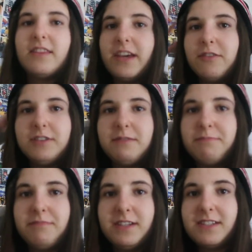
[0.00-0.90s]
They
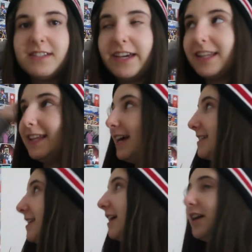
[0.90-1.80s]
only, this is like
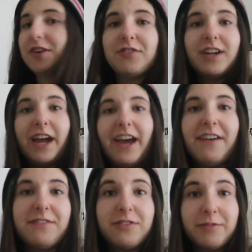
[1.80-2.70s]
less than 100. I
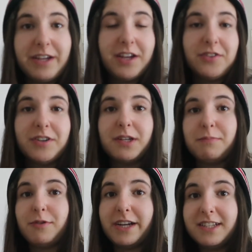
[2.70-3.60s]
have 300 to
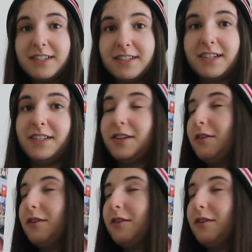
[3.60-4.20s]
print in